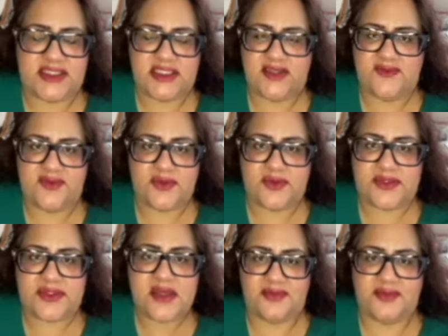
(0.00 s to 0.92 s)
any of
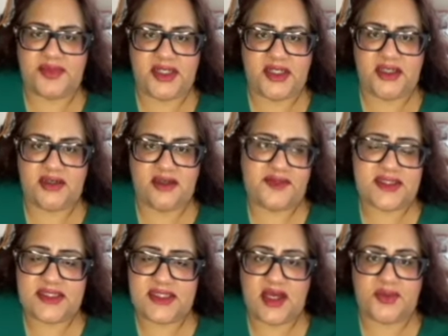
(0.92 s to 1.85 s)
those, but
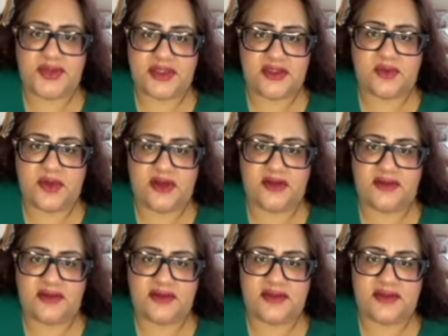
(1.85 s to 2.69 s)
it's an option as well